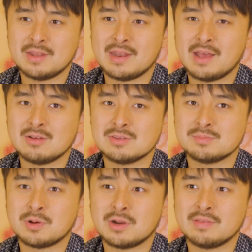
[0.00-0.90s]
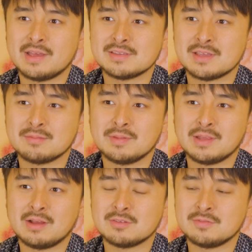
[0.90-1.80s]
and I was part of that
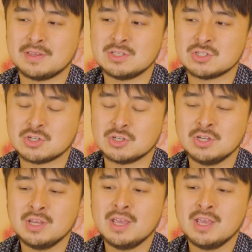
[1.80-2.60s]
segment. I was a feature.